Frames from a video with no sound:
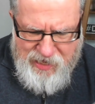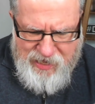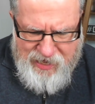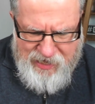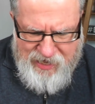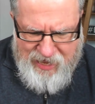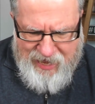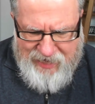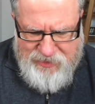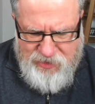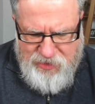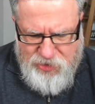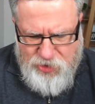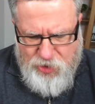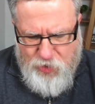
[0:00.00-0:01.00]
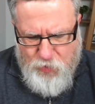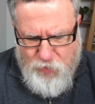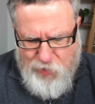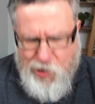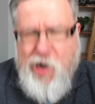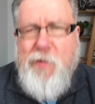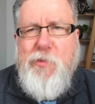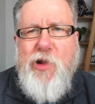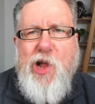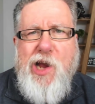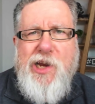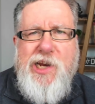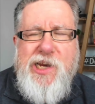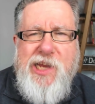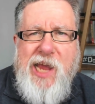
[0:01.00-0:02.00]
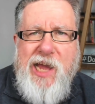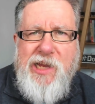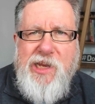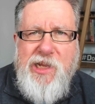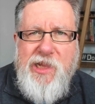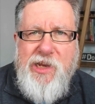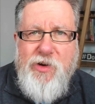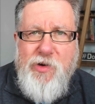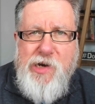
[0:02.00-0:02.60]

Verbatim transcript: and access to your alarm clock and calculator